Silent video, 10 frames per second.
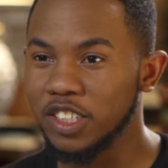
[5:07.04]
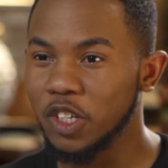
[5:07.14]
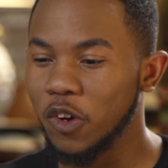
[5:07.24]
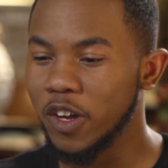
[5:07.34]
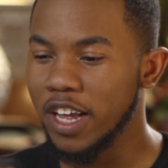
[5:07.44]

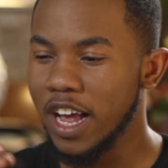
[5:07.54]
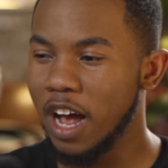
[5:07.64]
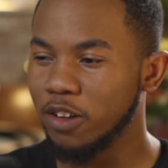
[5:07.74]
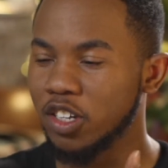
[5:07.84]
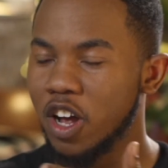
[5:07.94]
So
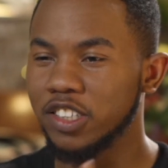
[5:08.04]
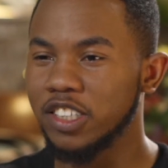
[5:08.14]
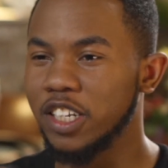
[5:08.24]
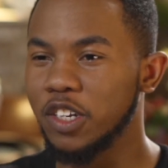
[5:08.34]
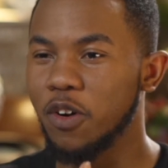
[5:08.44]
I was
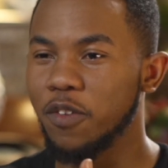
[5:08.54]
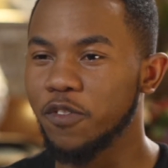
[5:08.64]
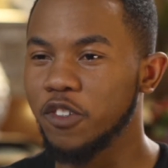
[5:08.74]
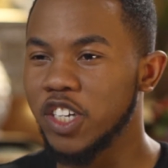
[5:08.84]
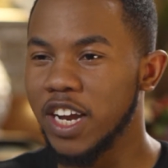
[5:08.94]
constantly going
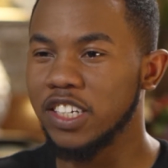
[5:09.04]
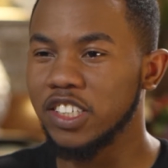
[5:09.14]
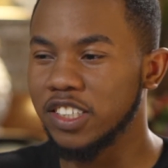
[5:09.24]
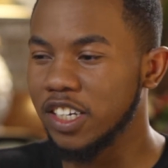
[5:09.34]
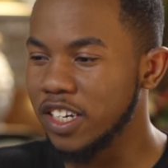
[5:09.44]
through
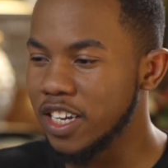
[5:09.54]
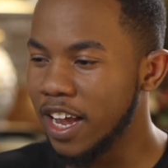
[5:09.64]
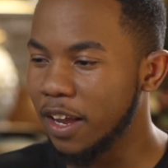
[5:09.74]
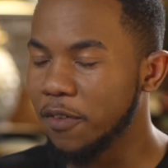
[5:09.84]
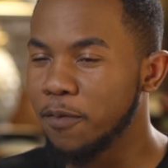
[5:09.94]
changes and
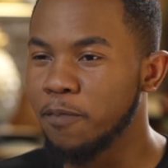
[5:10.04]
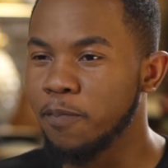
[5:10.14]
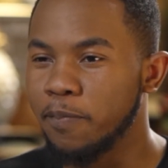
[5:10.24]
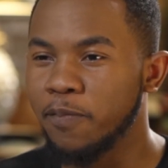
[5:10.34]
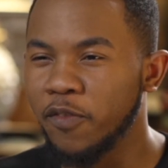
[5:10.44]
like
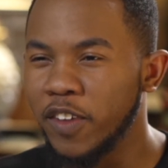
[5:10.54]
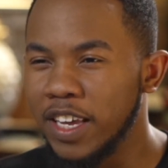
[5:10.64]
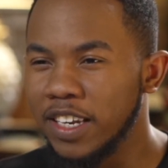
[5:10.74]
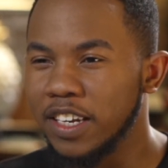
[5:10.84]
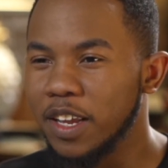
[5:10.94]

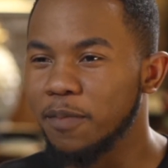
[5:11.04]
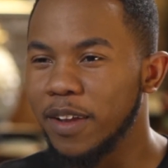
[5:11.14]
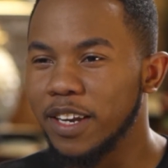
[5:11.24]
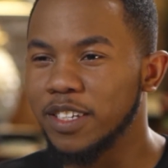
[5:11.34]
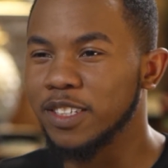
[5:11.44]
feeding them,
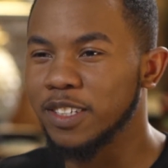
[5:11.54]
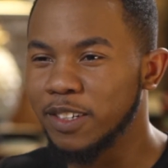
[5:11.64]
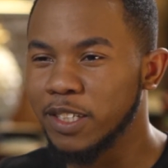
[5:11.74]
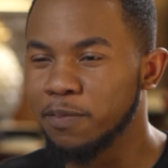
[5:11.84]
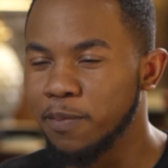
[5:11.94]
like this
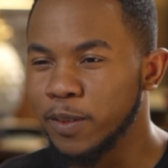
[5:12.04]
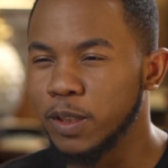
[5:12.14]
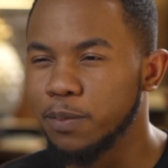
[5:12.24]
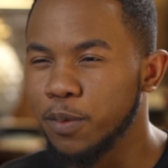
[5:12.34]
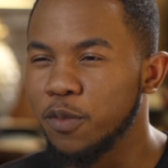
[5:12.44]

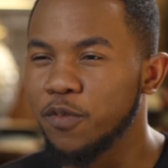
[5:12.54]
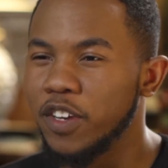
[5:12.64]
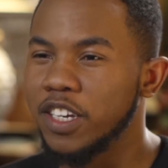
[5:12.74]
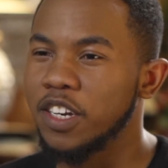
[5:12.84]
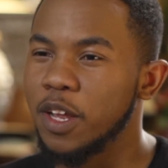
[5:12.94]
spoon
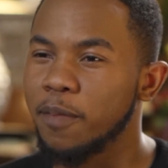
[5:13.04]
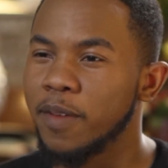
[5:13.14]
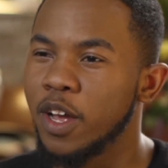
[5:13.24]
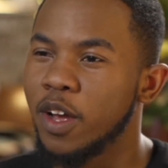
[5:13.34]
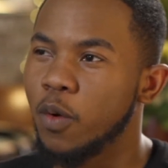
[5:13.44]
feeding them
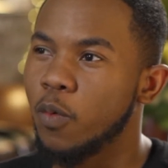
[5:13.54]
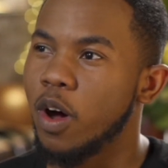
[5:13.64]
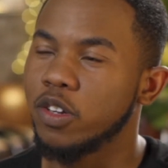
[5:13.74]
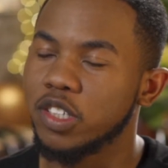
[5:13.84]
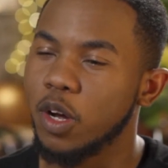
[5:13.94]

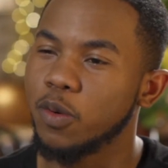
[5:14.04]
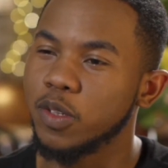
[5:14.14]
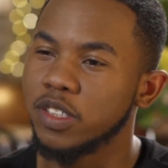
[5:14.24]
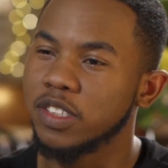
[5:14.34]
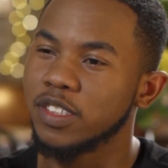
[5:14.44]
whilst I
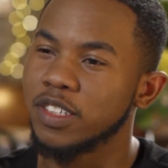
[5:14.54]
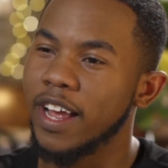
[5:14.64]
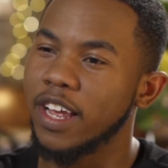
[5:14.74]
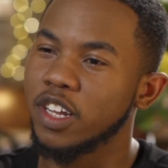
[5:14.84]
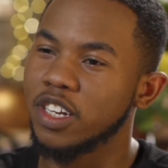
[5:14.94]
was
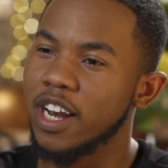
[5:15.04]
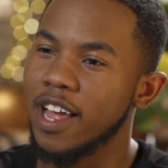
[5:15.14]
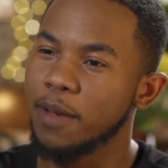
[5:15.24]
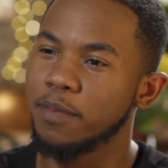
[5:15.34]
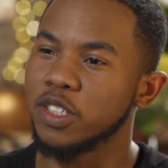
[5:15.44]
like
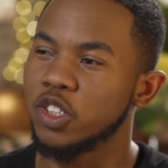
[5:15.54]
climbing,